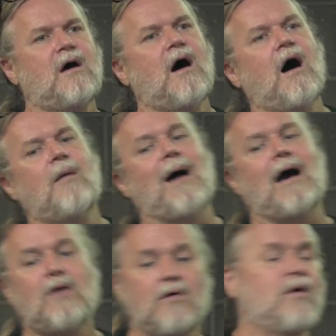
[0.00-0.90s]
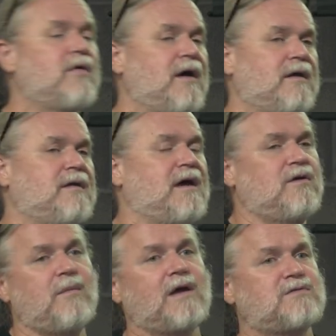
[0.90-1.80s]
Um, I don't know that, that
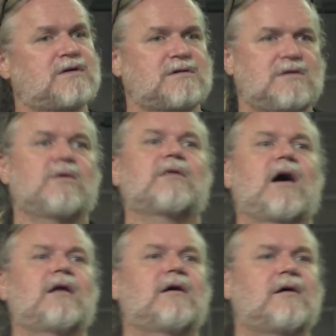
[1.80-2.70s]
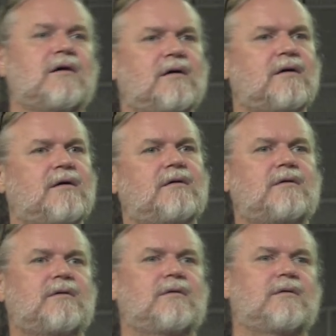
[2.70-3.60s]
uMatrix is doing that. So it's more
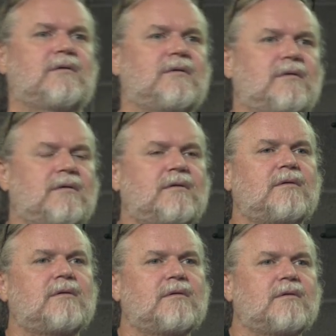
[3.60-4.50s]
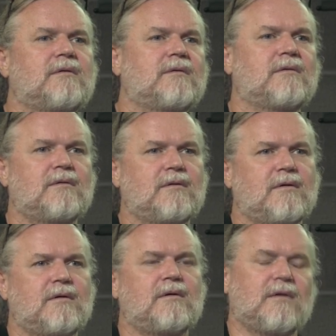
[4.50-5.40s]
the more in-depth stuff
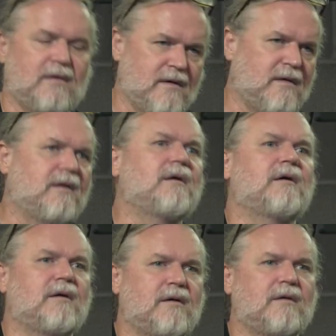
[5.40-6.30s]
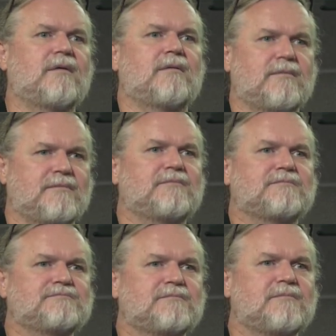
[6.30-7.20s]
that it does, not necessarily the
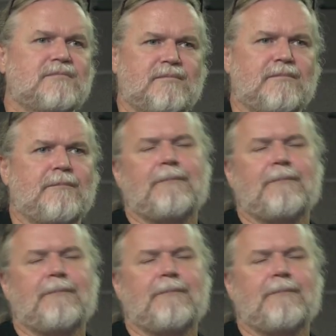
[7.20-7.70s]
face value things.